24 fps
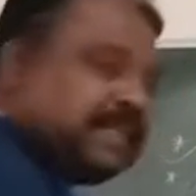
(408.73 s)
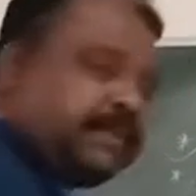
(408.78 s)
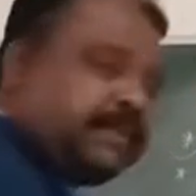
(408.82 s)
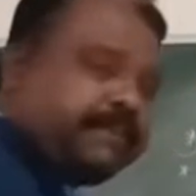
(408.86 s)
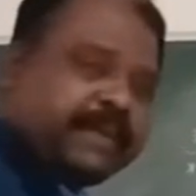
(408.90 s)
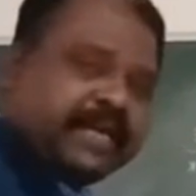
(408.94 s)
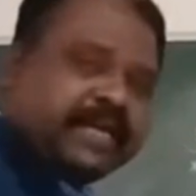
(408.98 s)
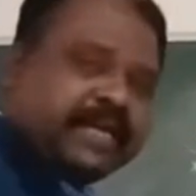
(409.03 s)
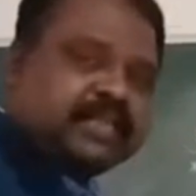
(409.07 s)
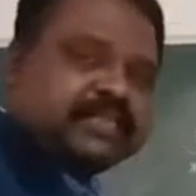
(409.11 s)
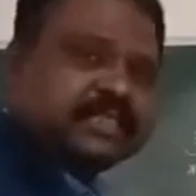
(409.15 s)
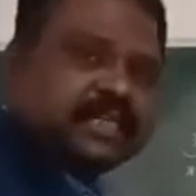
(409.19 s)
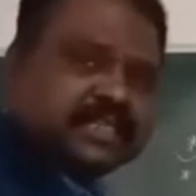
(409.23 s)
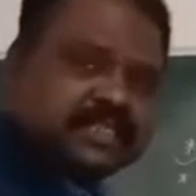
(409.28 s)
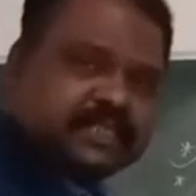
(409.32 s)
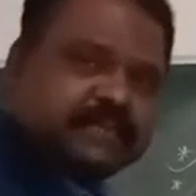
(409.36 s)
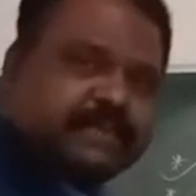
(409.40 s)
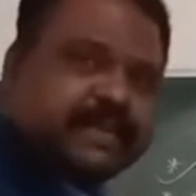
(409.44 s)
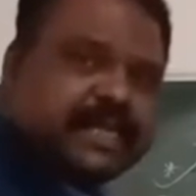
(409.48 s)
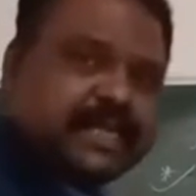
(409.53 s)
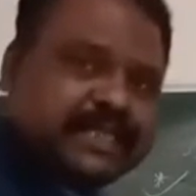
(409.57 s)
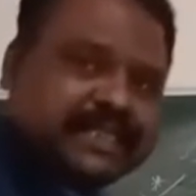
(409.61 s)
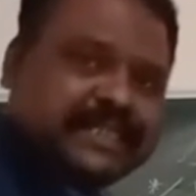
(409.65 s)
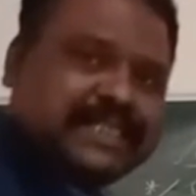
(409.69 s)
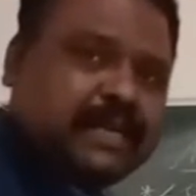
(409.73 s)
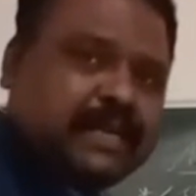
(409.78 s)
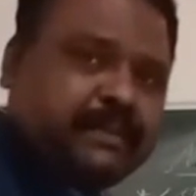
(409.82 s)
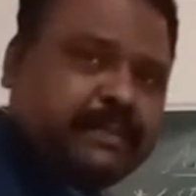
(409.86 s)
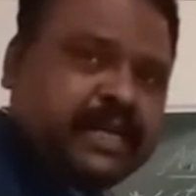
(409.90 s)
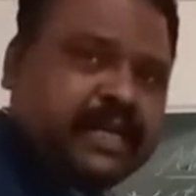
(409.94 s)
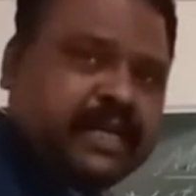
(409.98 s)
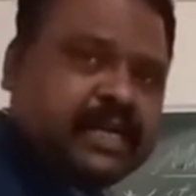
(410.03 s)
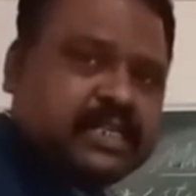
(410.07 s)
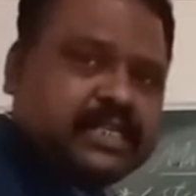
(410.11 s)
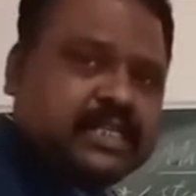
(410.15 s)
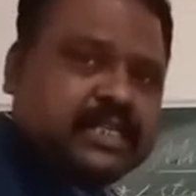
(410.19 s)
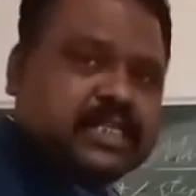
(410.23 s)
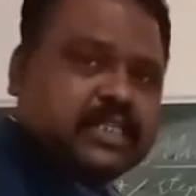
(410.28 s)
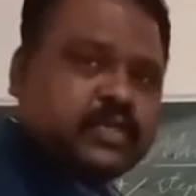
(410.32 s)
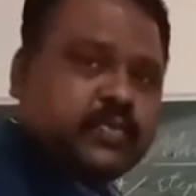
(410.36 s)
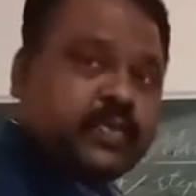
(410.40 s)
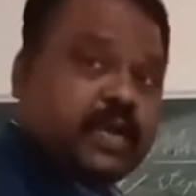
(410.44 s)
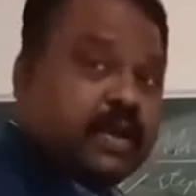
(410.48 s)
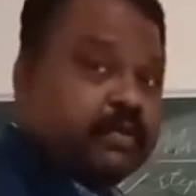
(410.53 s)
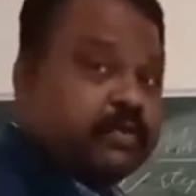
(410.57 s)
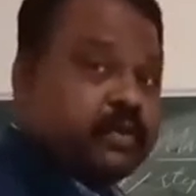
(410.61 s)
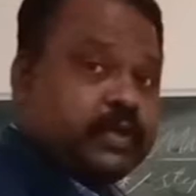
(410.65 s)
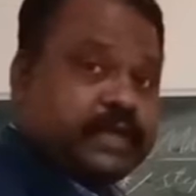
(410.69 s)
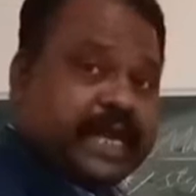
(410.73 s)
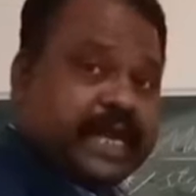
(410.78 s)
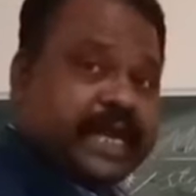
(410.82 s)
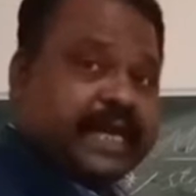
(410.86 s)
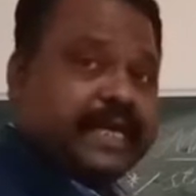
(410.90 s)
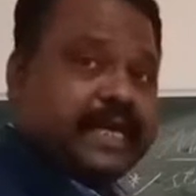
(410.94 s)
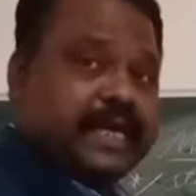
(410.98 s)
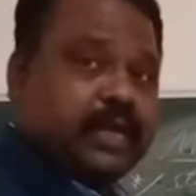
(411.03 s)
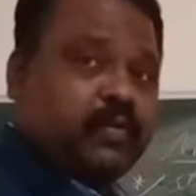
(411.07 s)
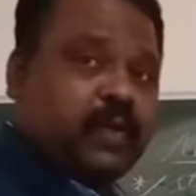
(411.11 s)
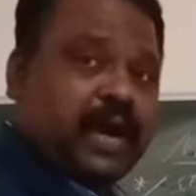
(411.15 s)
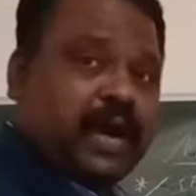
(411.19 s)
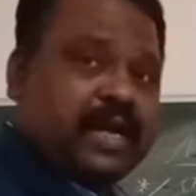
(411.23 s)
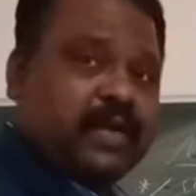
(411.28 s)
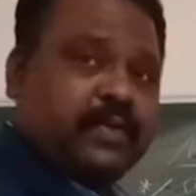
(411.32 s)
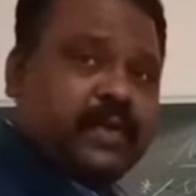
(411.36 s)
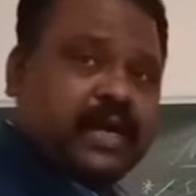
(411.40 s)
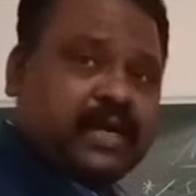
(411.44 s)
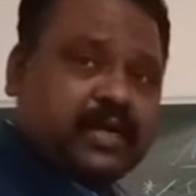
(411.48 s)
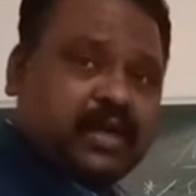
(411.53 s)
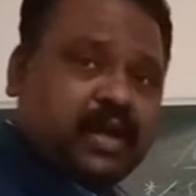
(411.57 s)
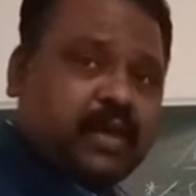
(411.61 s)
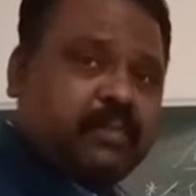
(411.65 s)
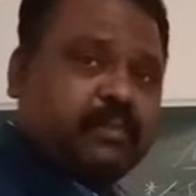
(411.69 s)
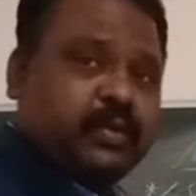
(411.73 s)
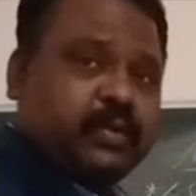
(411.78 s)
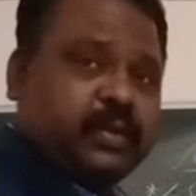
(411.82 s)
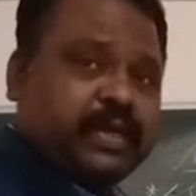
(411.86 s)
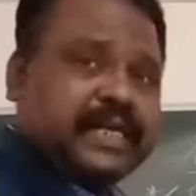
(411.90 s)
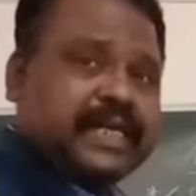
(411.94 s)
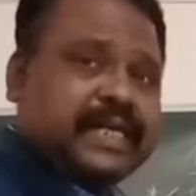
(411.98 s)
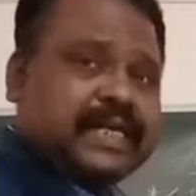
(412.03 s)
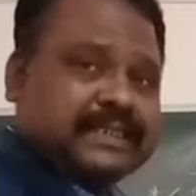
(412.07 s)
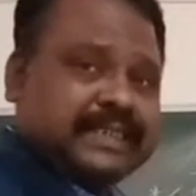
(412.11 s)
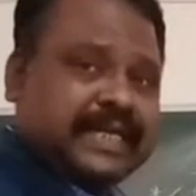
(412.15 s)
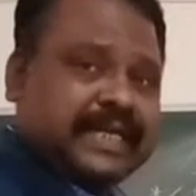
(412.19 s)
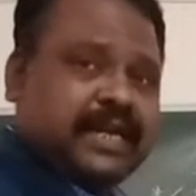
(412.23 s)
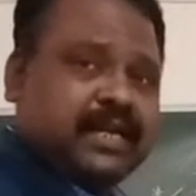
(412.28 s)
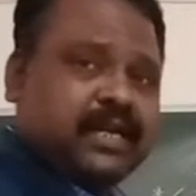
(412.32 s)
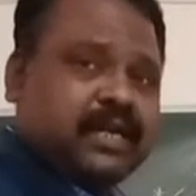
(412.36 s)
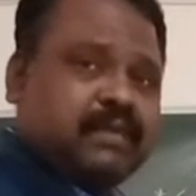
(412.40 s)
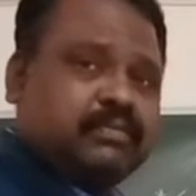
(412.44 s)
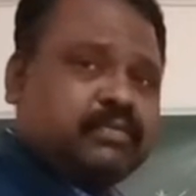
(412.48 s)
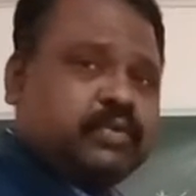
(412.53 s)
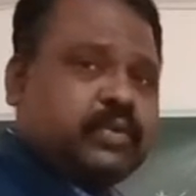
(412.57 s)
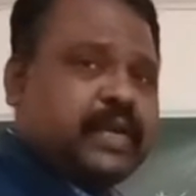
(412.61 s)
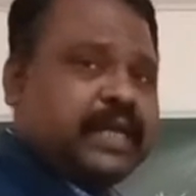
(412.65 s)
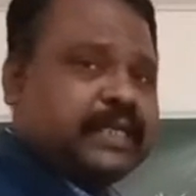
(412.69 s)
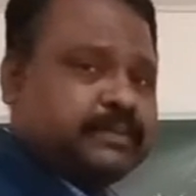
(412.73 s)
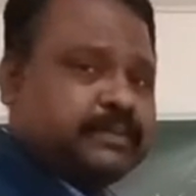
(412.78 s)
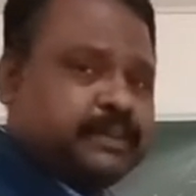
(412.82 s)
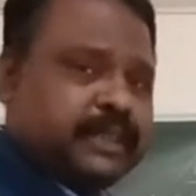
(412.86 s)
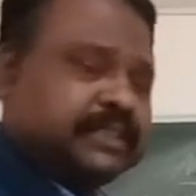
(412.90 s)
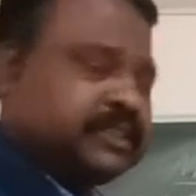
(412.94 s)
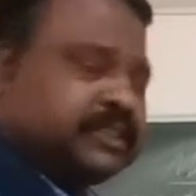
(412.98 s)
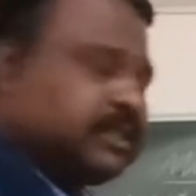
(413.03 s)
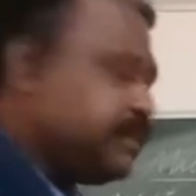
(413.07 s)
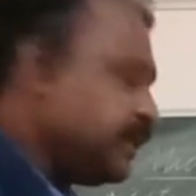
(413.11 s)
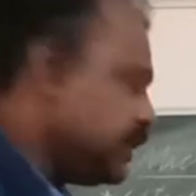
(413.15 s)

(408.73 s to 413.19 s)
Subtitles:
the precautions. These are precautions we have to take care while we are computing national income through expenditure